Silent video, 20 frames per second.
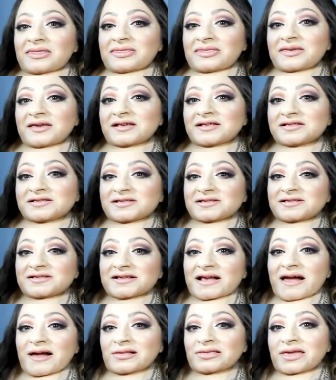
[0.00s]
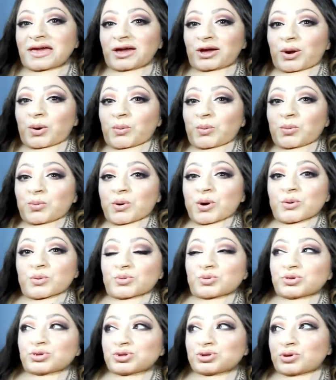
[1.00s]
This like
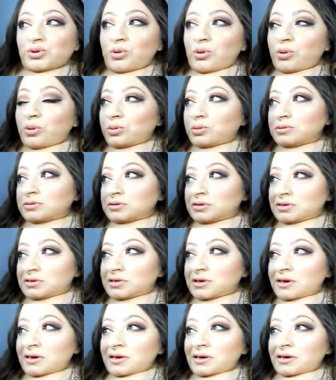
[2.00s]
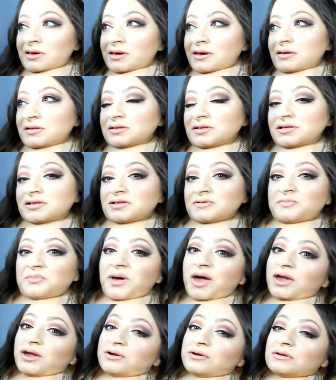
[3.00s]
rose gold
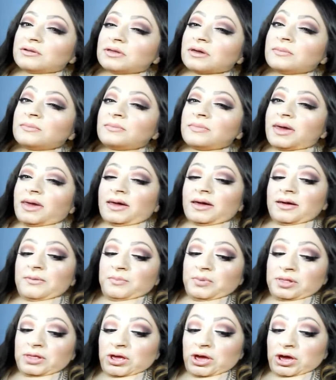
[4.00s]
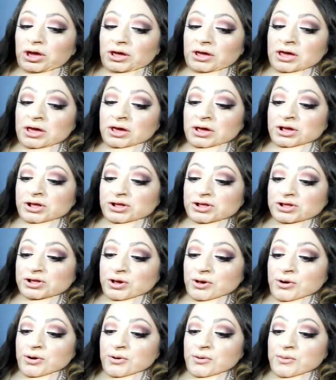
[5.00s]
inspired makeup look.
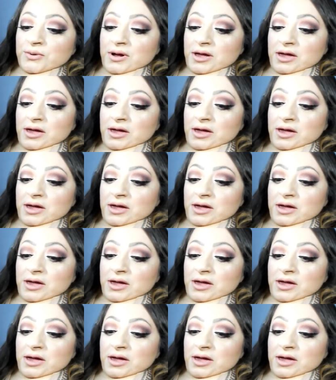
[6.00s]
So